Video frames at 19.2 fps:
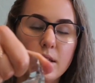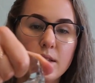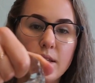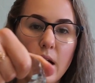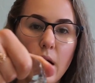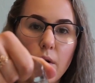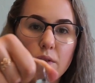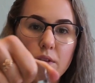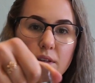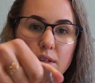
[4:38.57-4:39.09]

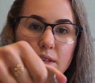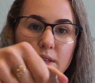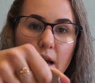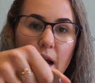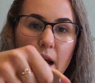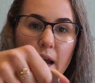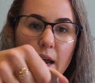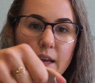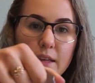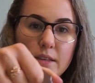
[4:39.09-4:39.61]
down the
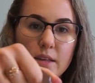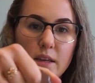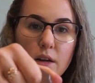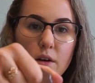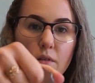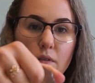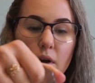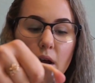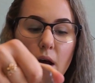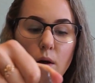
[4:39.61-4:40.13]
sides and
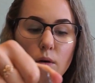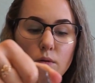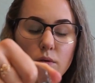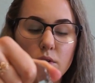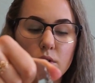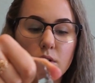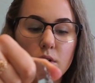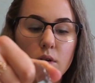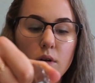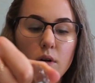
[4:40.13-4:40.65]

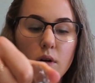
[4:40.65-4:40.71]
around